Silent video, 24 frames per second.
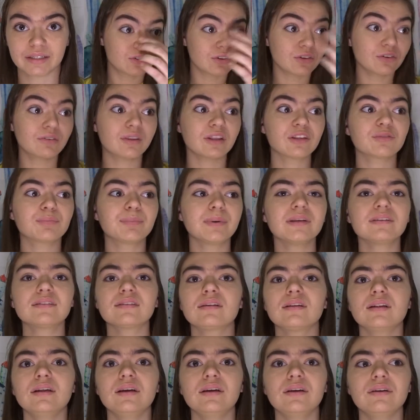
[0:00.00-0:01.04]
So that's
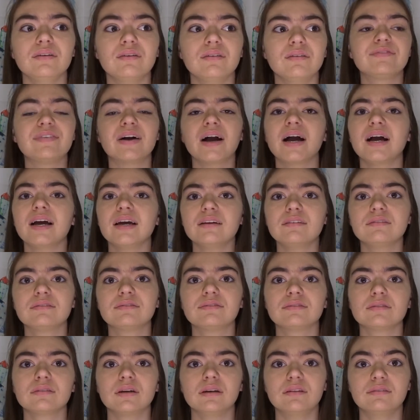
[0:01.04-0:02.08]
basically five